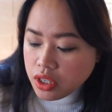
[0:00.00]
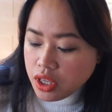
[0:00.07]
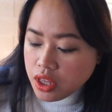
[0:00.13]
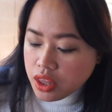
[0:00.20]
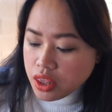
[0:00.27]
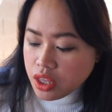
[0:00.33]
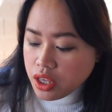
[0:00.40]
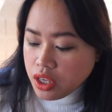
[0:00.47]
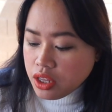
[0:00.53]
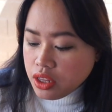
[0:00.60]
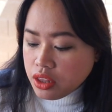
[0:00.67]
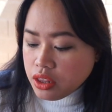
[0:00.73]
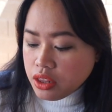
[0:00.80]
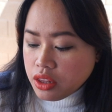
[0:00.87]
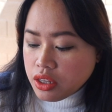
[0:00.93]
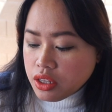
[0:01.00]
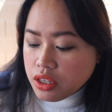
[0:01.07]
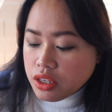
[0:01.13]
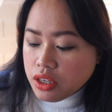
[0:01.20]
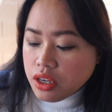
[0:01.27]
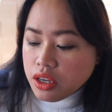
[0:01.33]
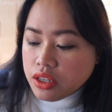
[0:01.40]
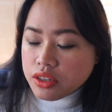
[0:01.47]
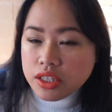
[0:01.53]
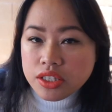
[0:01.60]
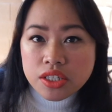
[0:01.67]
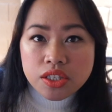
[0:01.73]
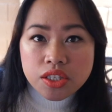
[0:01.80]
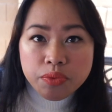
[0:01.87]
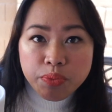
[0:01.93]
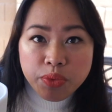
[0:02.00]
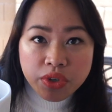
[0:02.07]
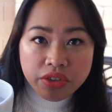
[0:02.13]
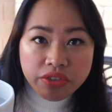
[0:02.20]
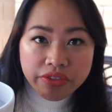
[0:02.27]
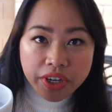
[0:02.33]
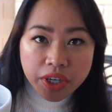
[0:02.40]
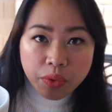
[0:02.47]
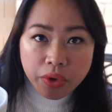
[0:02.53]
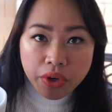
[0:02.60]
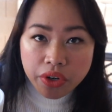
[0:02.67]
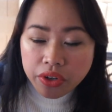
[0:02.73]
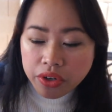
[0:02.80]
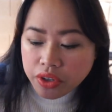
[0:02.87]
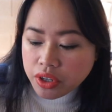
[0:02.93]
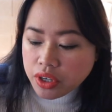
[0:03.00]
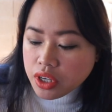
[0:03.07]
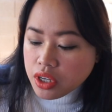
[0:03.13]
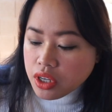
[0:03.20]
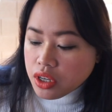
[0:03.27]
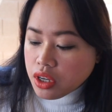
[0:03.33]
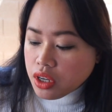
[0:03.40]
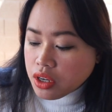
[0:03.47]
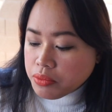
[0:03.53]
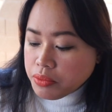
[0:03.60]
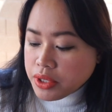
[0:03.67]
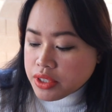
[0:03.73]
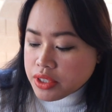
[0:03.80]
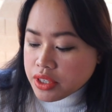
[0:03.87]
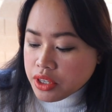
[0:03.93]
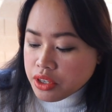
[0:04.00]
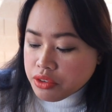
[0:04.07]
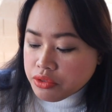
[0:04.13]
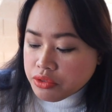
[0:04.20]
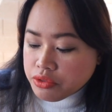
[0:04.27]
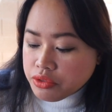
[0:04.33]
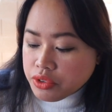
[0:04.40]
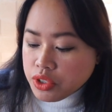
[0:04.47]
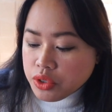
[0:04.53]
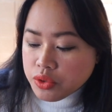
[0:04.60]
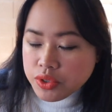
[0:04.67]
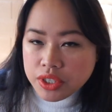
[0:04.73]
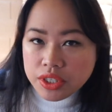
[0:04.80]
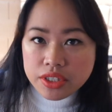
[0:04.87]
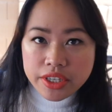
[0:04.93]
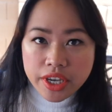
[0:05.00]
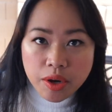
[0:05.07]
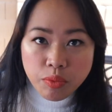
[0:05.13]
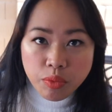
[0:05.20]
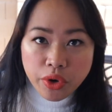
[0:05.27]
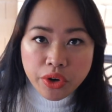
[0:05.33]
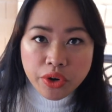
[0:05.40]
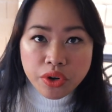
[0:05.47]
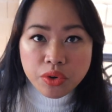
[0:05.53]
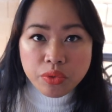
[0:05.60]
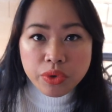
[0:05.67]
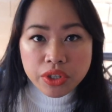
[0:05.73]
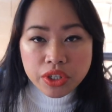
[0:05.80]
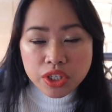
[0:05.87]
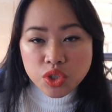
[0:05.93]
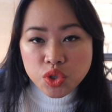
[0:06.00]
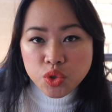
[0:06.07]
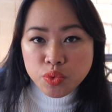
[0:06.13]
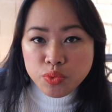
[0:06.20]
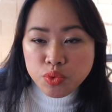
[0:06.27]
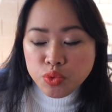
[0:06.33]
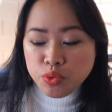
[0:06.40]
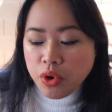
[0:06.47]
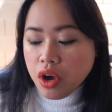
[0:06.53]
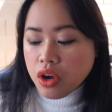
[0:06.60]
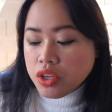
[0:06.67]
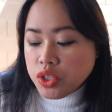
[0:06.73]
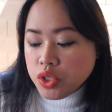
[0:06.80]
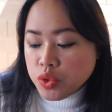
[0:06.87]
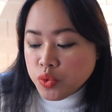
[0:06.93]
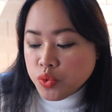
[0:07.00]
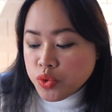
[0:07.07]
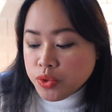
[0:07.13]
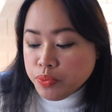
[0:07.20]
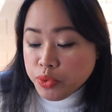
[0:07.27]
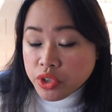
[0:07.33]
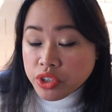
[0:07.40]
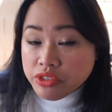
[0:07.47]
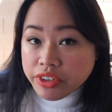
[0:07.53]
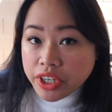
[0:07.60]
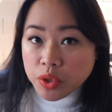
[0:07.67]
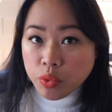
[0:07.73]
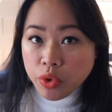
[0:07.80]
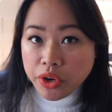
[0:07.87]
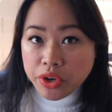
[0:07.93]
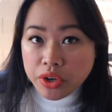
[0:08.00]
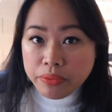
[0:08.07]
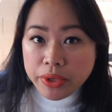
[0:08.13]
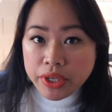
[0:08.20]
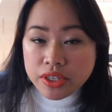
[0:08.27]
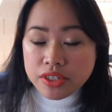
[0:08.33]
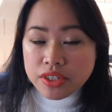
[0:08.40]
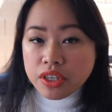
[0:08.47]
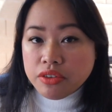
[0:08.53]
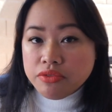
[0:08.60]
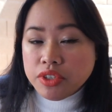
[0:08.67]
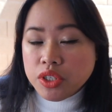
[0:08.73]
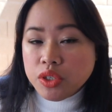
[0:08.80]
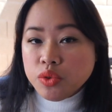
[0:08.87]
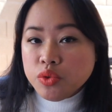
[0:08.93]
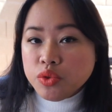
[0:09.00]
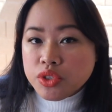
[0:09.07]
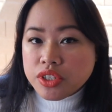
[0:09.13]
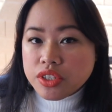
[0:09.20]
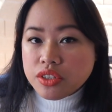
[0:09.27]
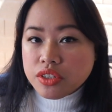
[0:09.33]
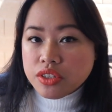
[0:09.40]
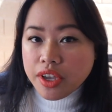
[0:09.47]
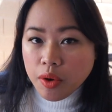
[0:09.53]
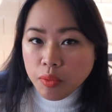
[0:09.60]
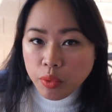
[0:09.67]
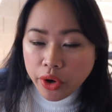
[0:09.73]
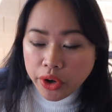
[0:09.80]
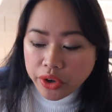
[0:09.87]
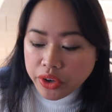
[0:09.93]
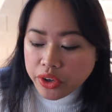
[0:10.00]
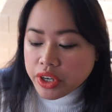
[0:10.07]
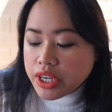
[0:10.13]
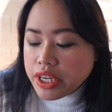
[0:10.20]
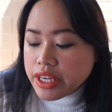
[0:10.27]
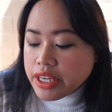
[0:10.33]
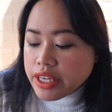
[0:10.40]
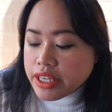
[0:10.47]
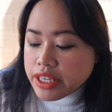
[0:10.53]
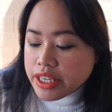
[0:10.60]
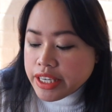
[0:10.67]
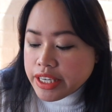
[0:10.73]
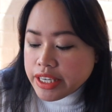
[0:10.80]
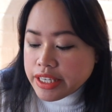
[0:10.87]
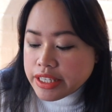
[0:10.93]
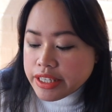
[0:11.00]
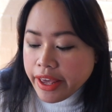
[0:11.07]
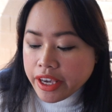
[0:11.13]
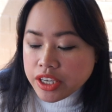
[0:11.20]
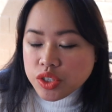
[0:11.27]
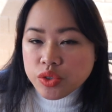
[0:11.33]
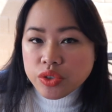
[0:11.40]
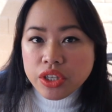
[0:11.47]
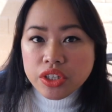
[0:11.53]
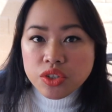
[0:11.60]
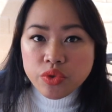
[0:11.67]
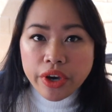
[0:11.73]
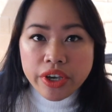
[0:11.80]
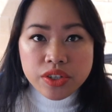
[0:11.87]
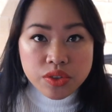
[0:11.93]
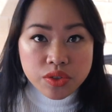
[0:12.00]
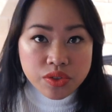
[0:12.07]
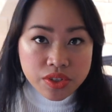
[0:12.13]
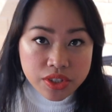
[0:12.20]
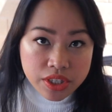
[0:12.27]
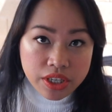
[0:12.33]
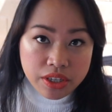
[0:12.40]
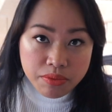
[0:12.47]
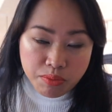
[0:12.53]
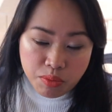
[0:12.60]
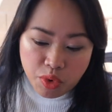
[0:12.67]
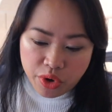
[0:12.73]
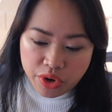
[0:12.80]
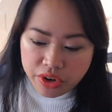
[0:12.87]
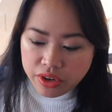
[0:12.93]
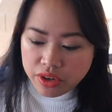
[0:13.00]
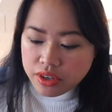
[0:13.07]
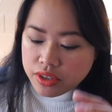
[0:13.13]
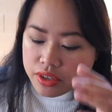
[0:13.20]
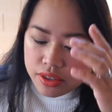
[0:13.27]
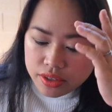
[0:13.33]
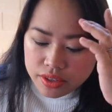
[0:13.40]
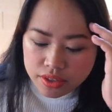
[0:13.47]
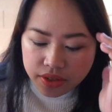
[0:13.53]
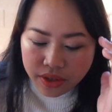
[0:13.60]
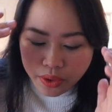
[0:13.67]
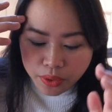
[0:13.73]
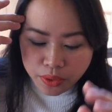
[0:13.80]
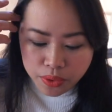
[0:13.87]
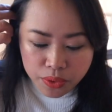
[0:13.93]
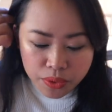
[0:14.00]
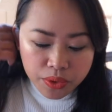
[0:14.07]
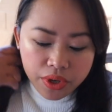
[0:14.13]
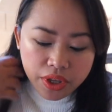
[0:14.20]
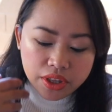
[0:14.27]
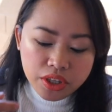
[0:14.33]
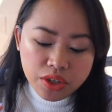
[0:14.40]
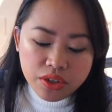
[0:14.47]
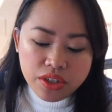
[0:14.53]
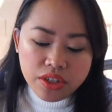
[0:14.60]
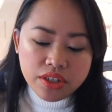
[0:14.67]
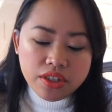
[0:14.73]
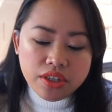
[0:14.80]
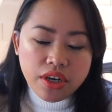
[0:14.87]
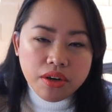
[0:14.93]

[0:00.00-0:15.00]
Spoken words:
And then this is the purified water. Instead of using tap water, we need to use purified water because if you use tap water, it actually dries your skin more. So, and then you need